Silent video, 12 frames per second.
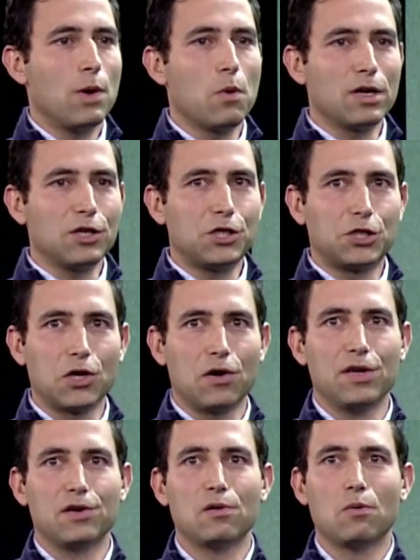we want to
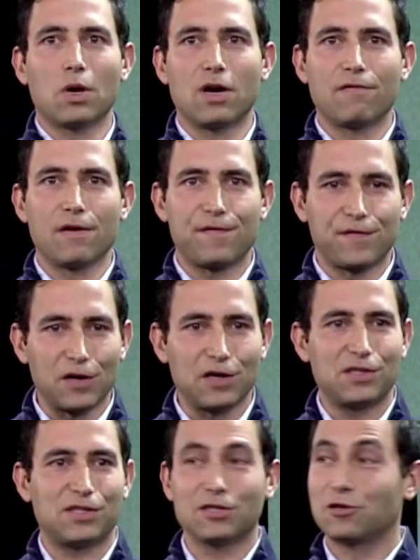show you one of the
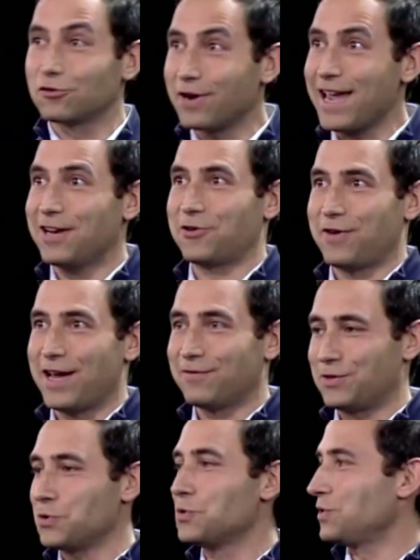first great
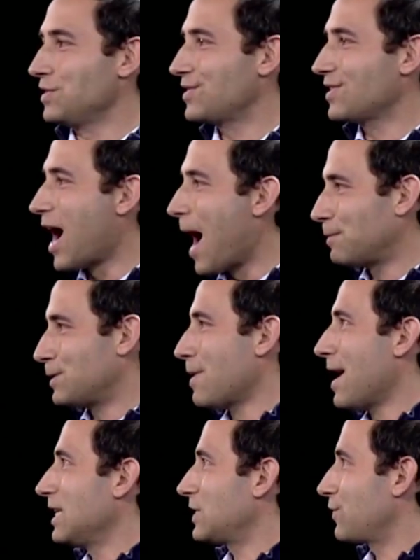creative tools
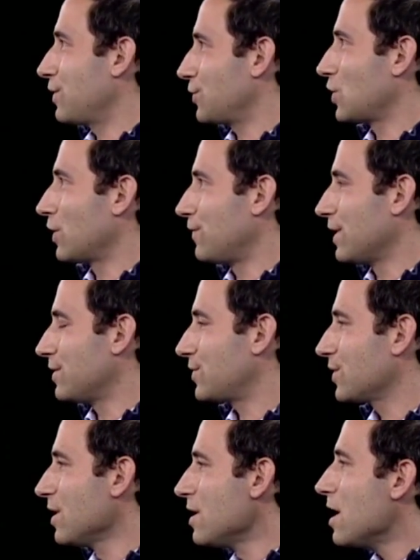optimized for the
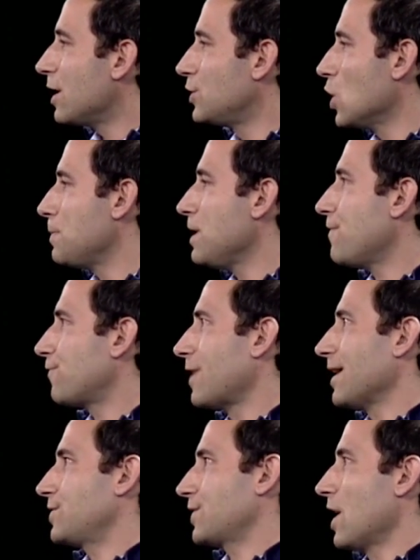Surface, Adobe
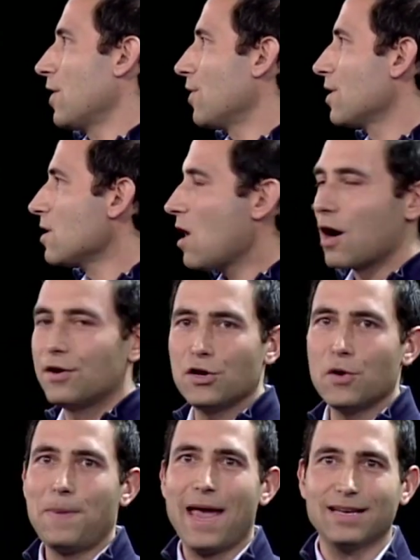Fresco, our
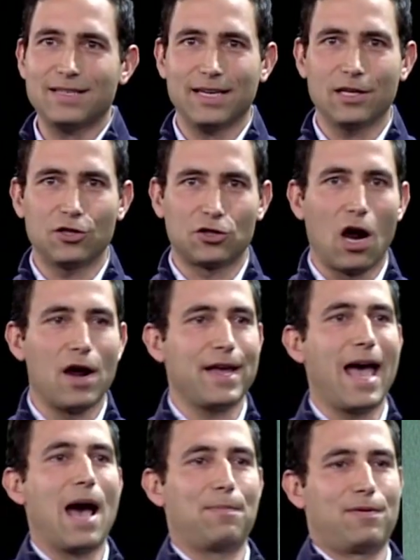new painting and
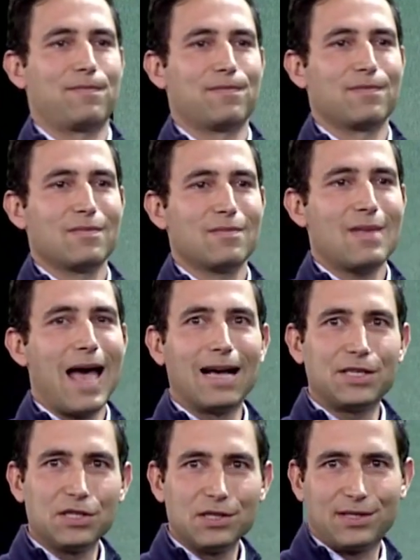drawing app.
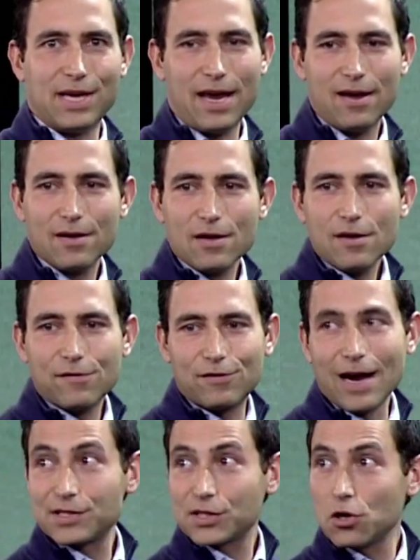As you'll see,
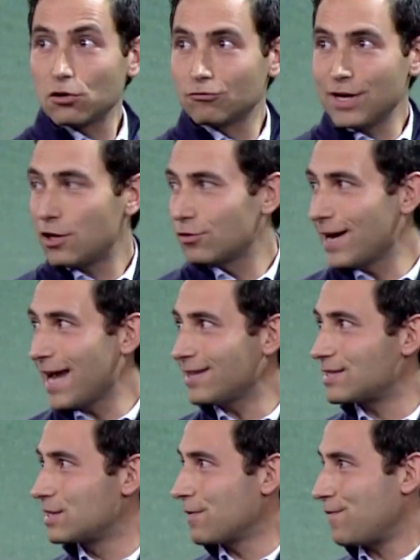Fresco
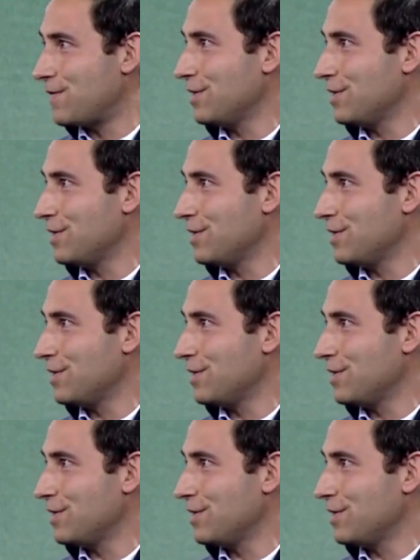recreates the